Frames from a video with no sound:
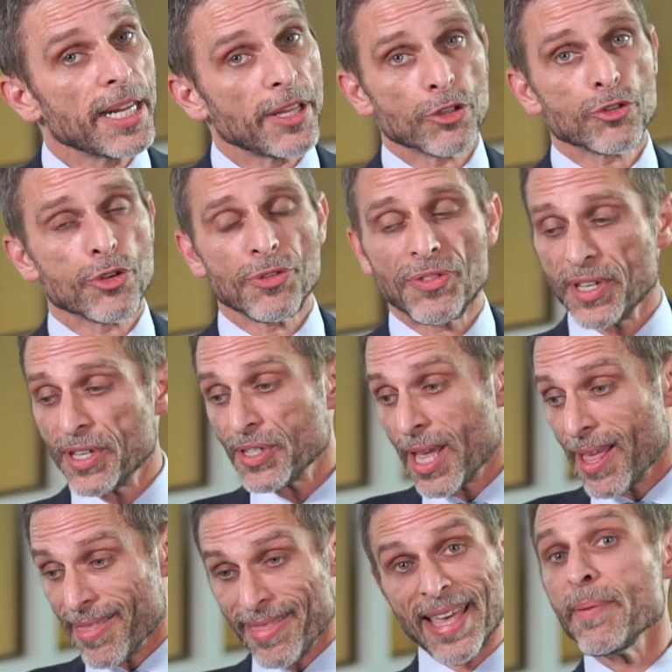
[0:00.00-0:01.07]
Now, the truth is,
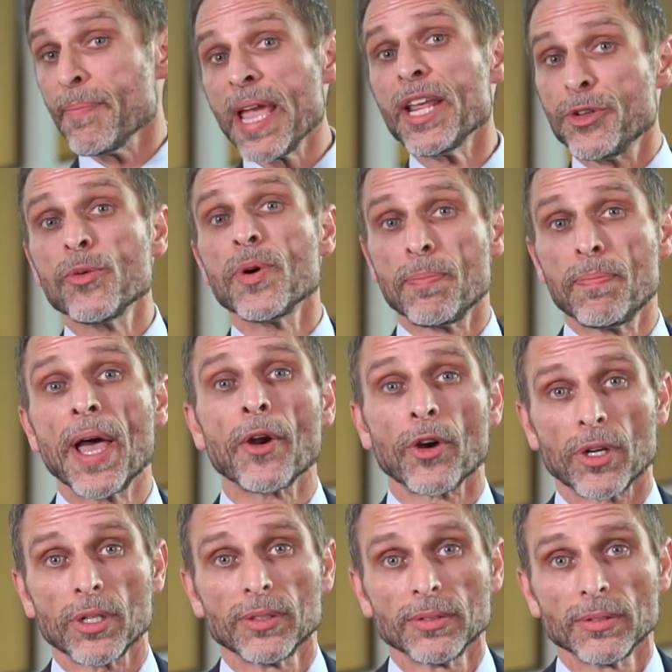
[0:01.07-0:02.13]
they may do it
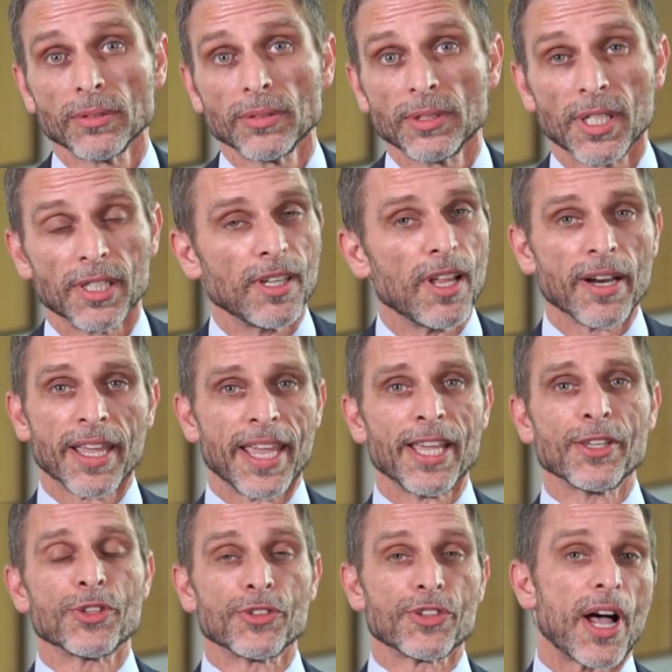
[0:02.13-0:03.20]
better. In a lot of
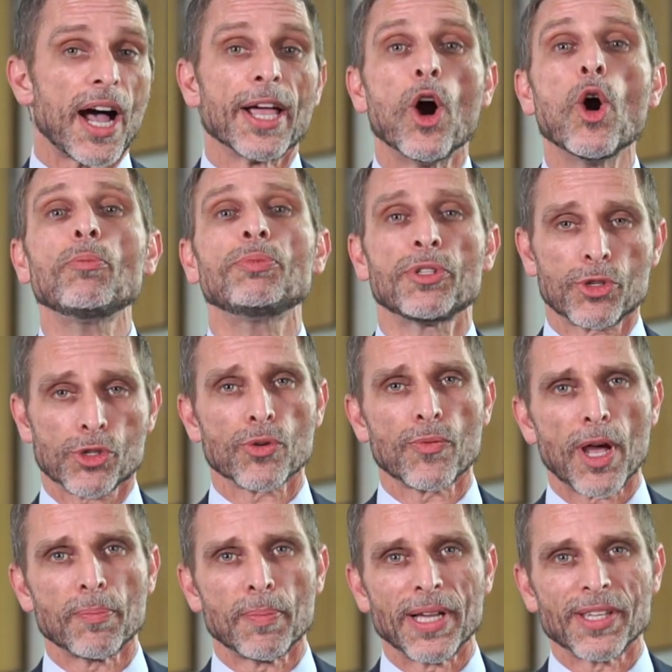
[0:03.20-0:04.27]
cases, I hope to
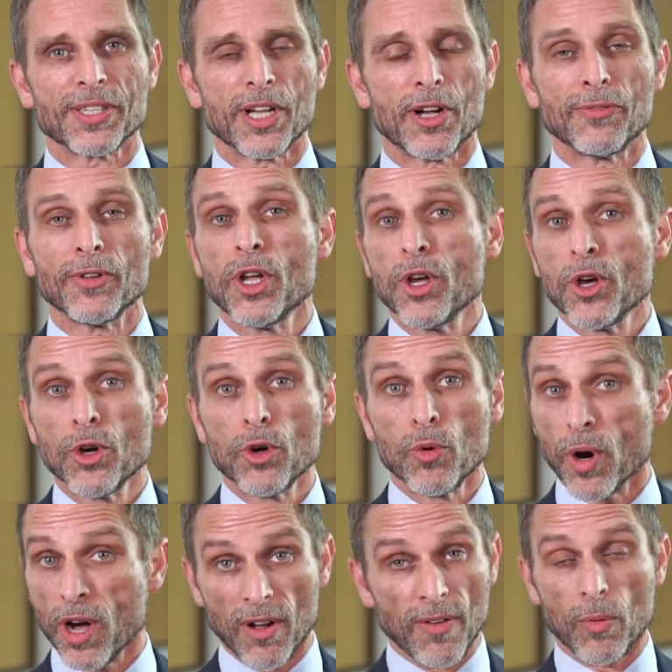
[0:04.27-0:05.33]
surround myself
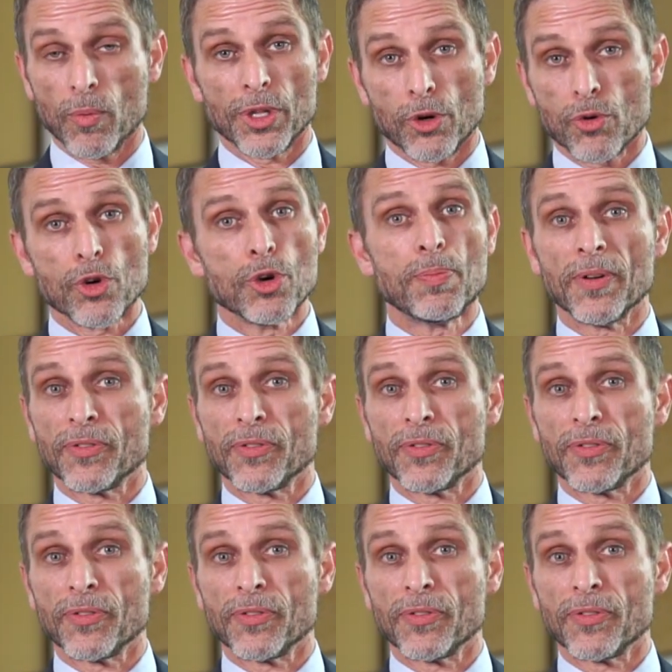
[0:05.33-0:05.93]
who, uh, with a group